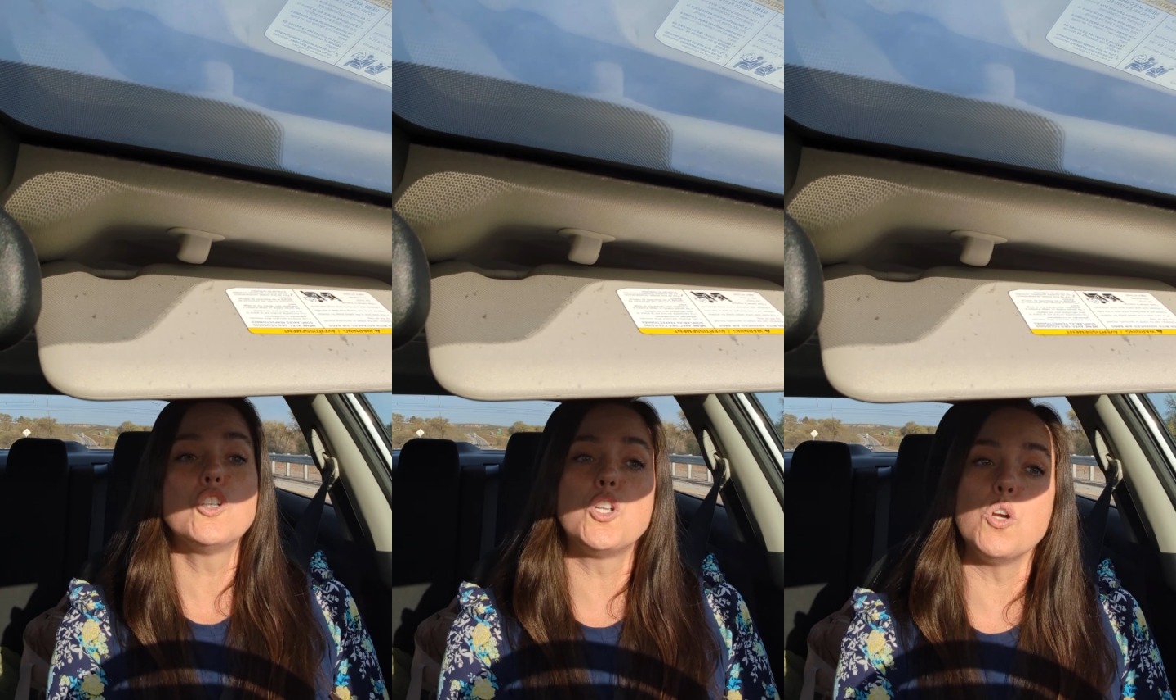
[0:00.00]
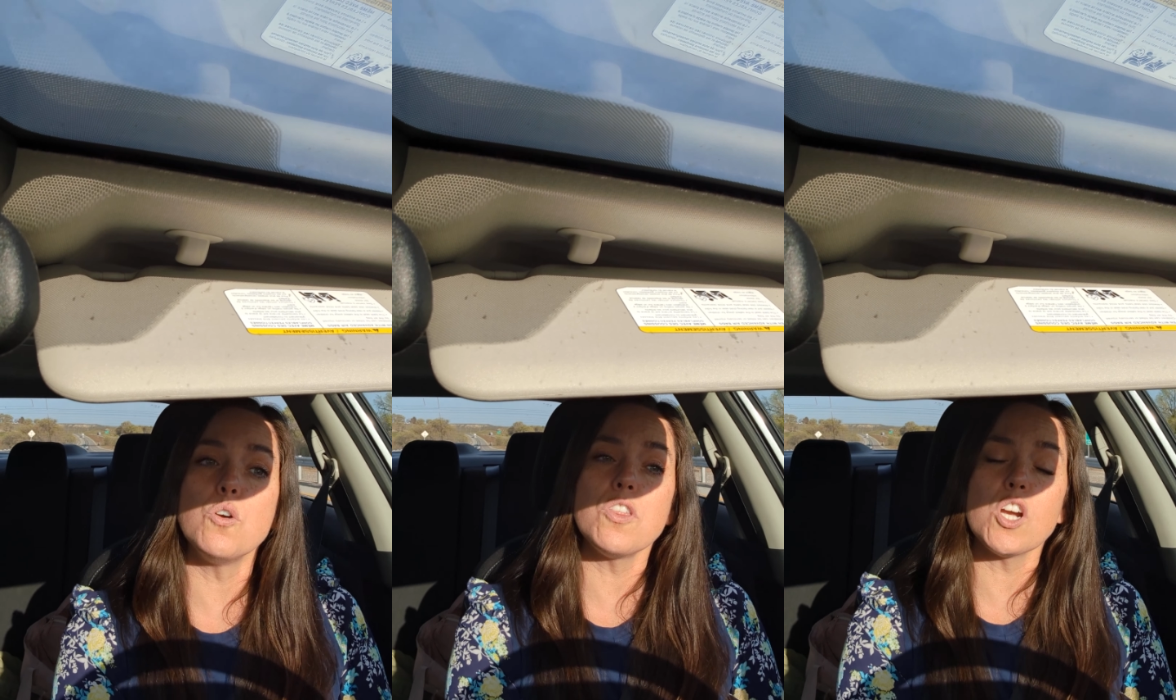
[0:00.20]

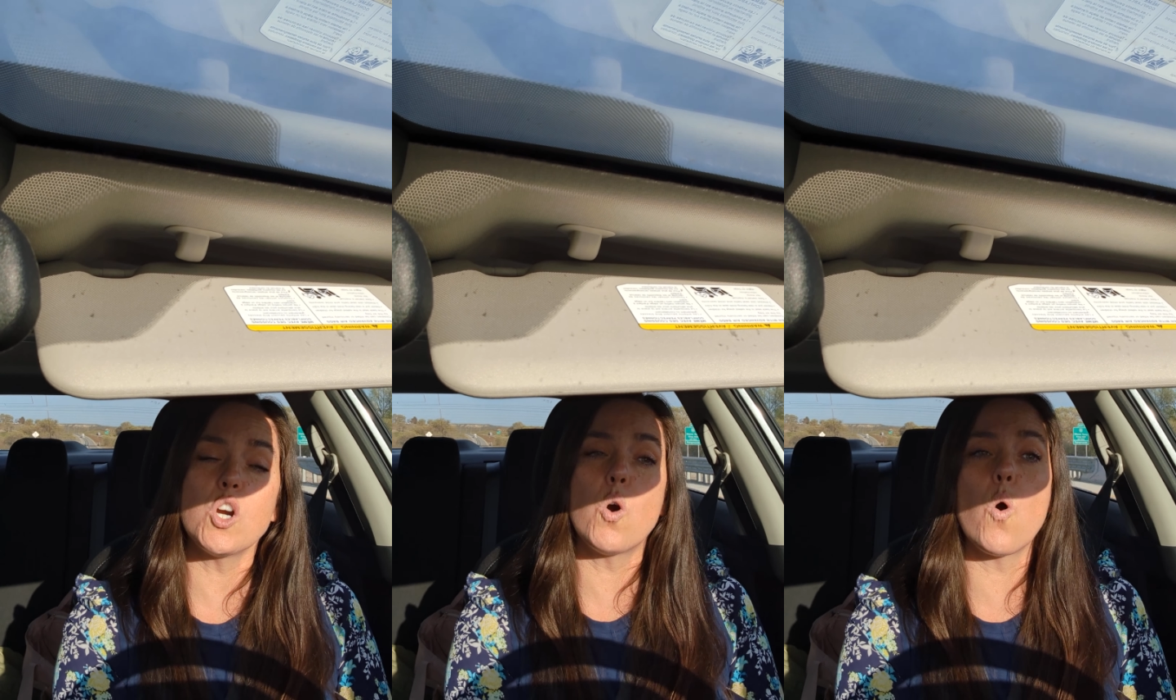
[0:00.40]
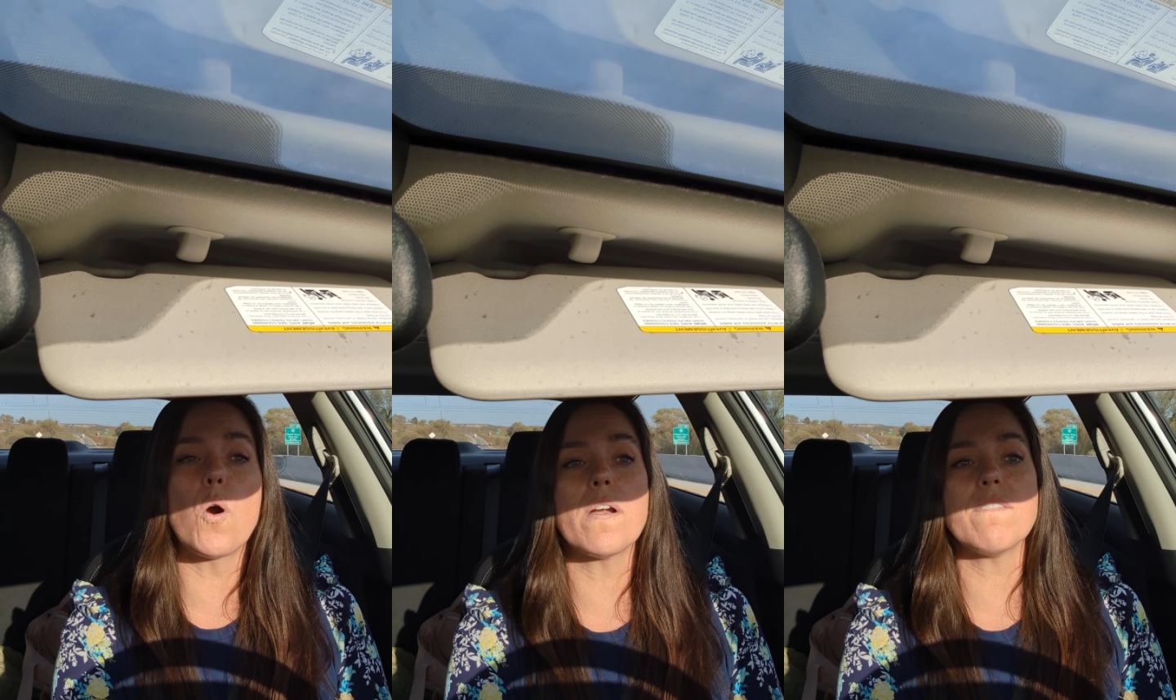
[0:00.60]
to the
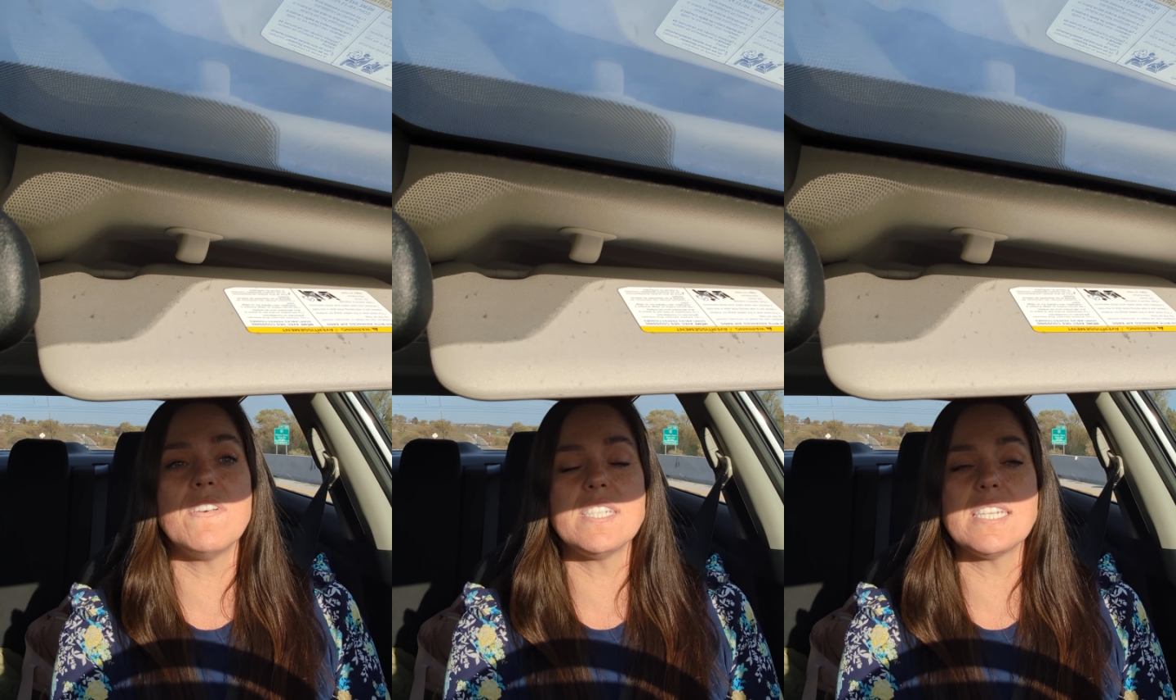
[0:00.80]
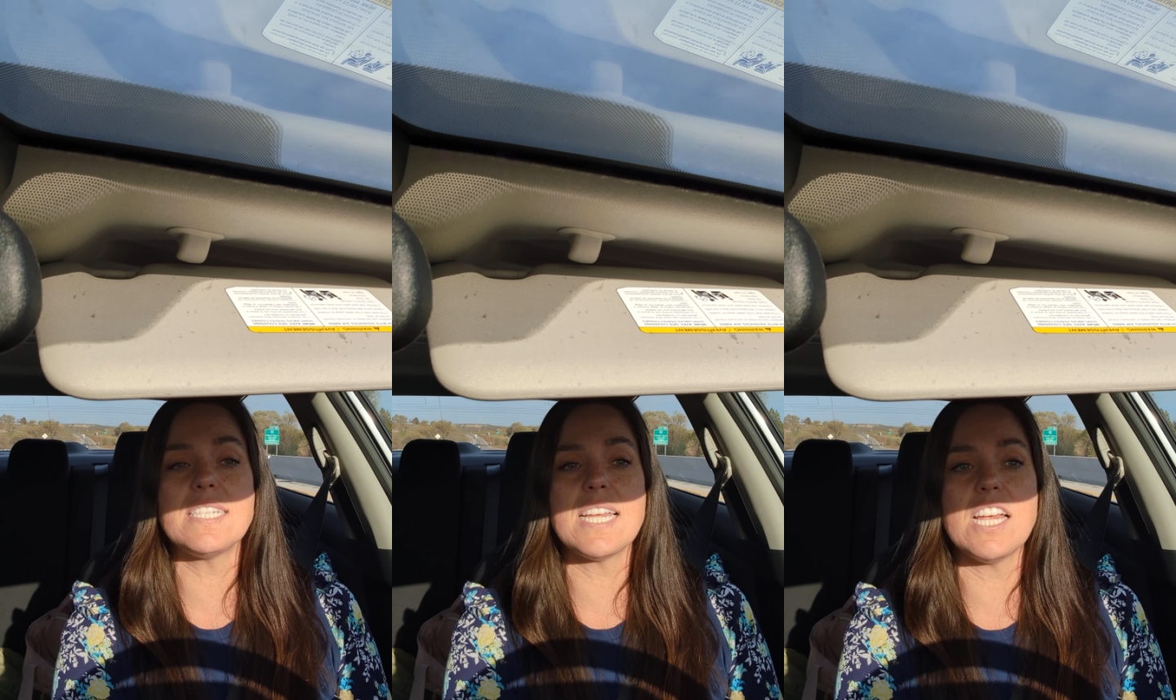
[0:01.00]
court
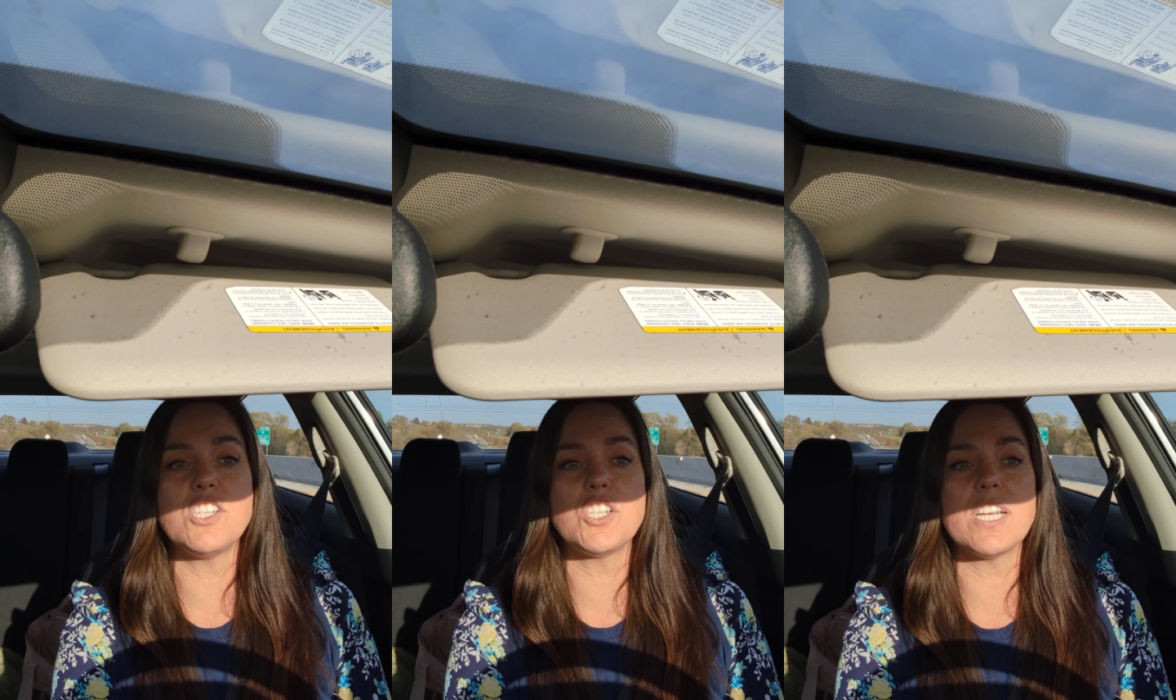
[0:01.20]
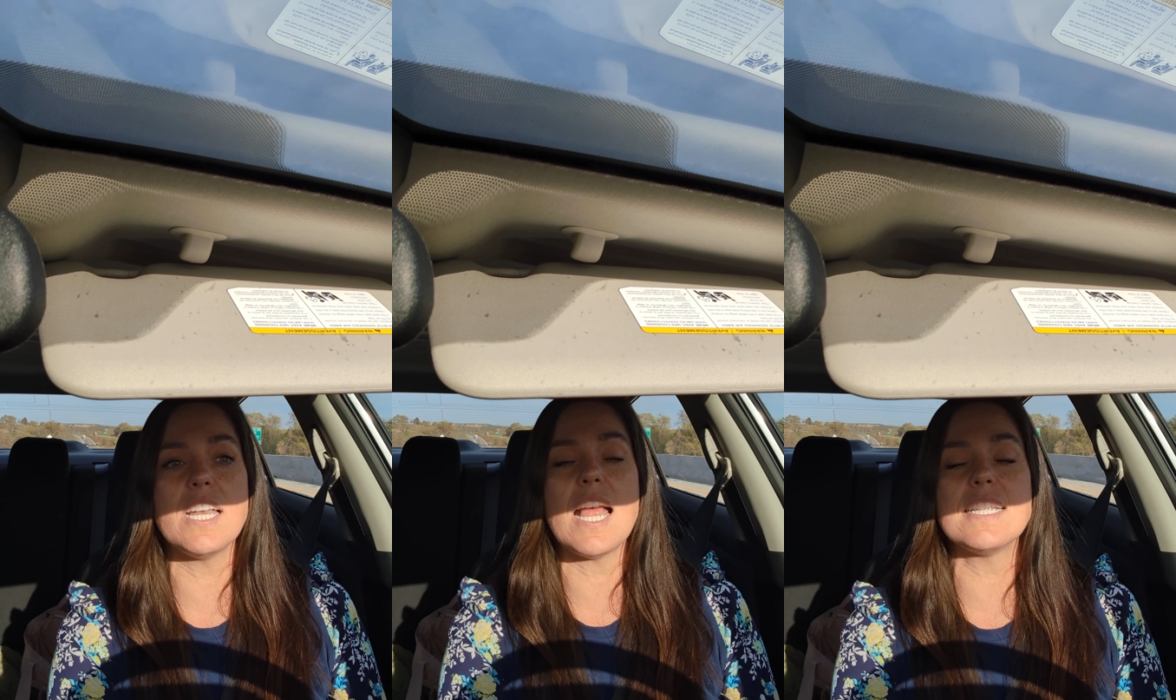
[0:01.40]

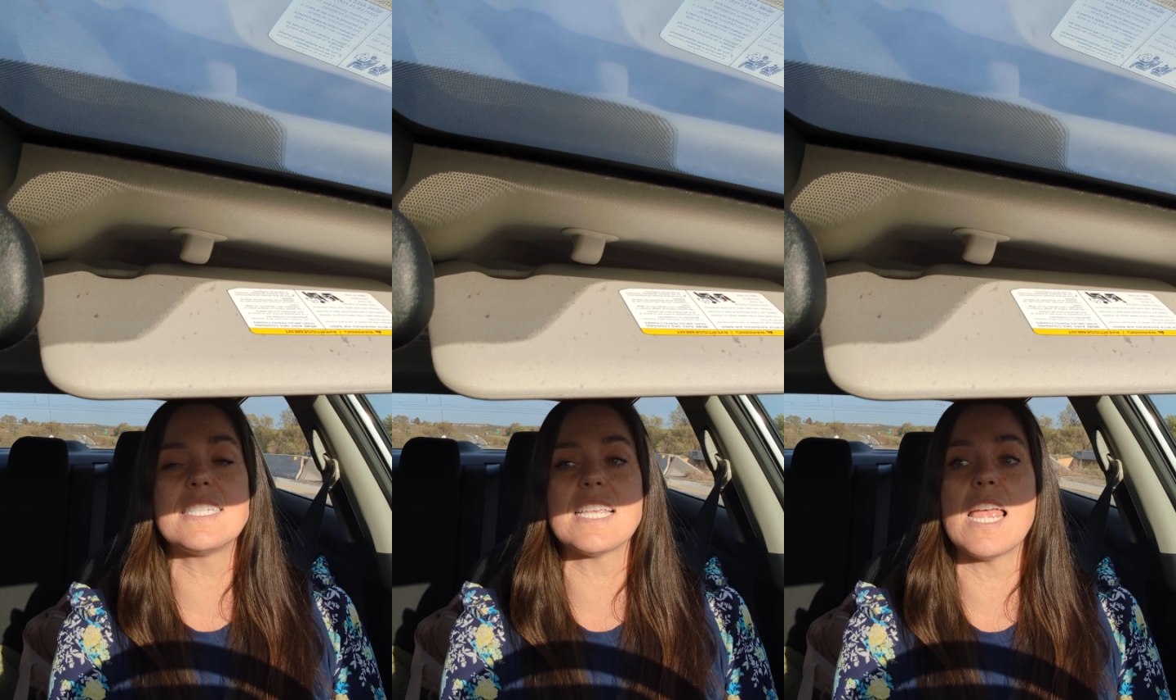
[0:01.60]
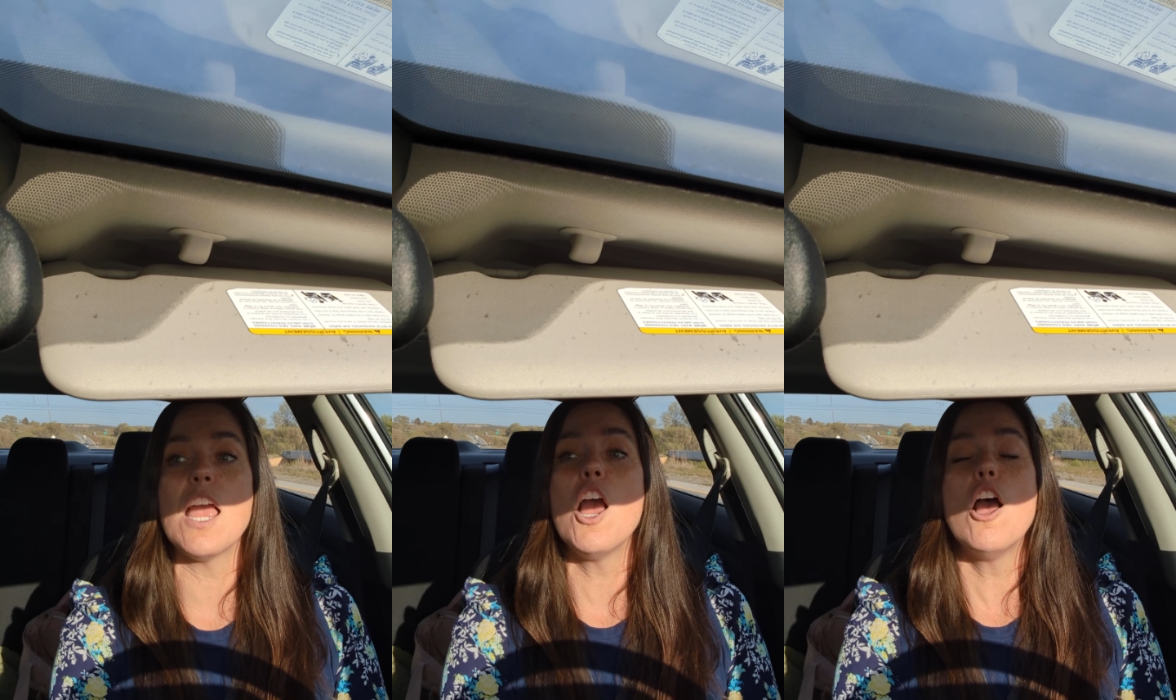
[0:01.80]
visitation
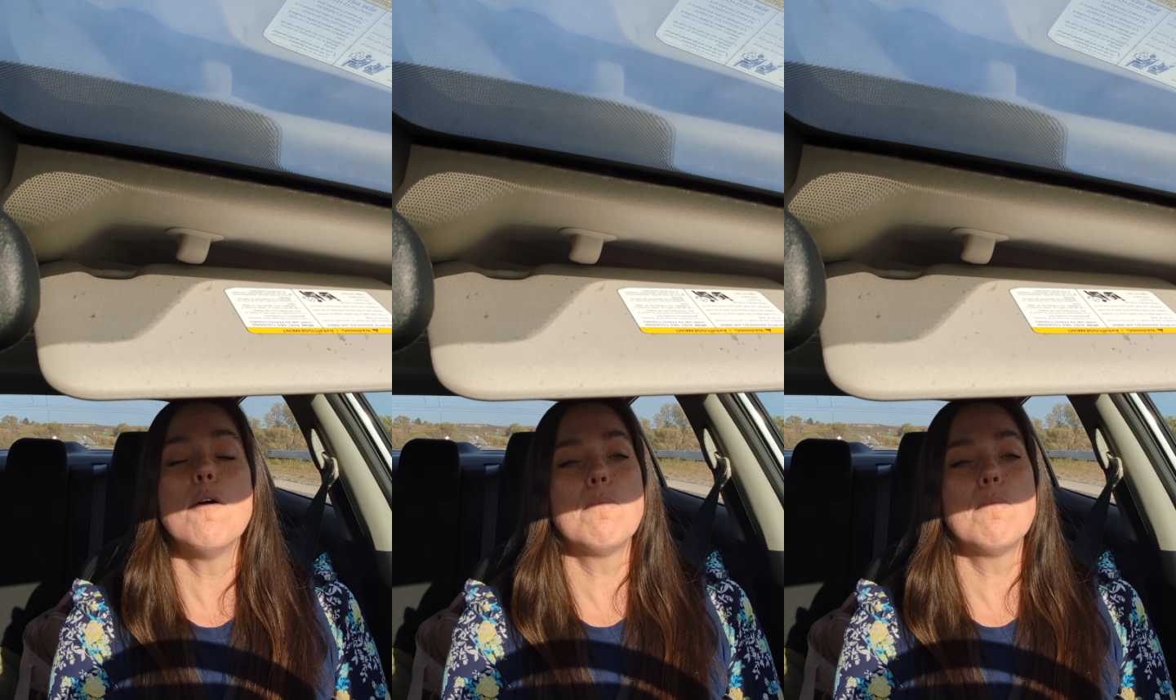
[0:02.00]
and say,